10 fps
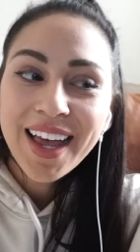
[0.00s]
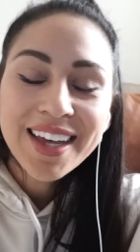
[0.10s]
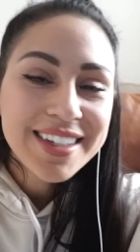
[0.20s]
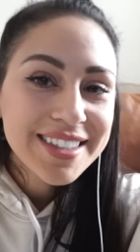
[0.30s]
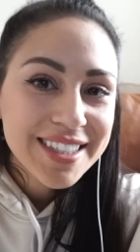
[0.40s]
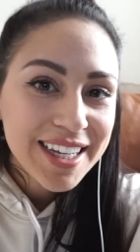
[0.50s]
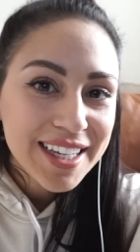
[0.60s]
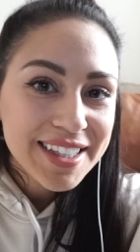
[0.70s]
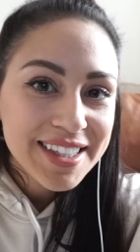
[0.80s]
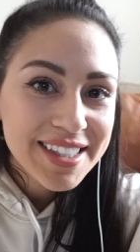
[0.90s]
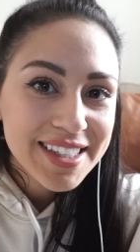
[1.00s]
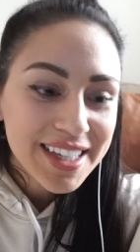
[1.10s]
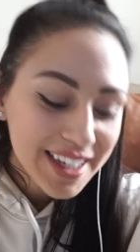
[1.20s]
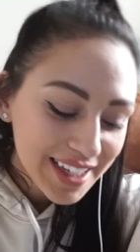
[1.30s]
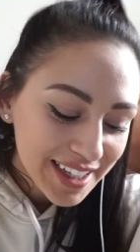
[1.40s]
I just
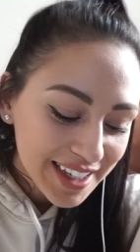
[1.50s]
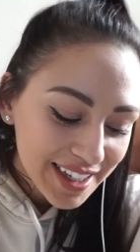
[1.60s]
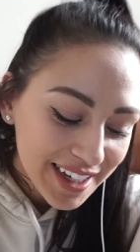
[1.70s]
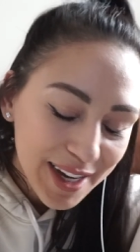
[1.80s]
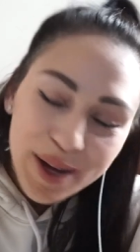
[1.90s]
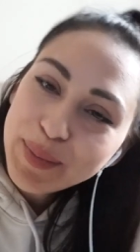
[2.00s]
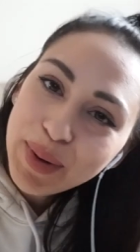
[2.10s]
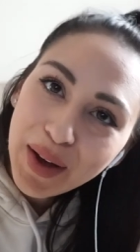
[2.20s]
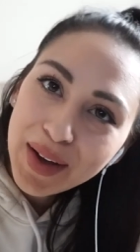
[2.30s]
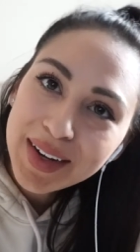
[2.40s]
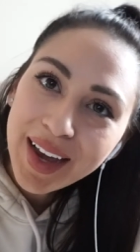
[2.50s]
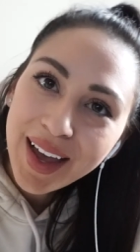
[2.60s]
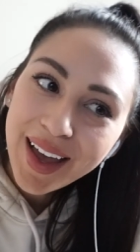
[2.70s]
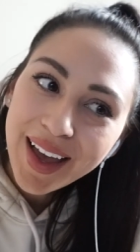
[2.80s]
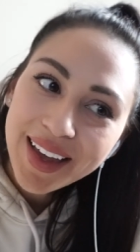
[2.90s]
did a
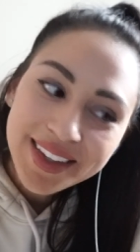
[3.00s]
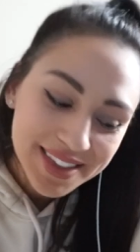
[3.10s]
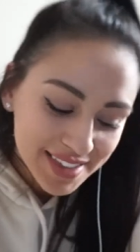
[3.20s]
podcast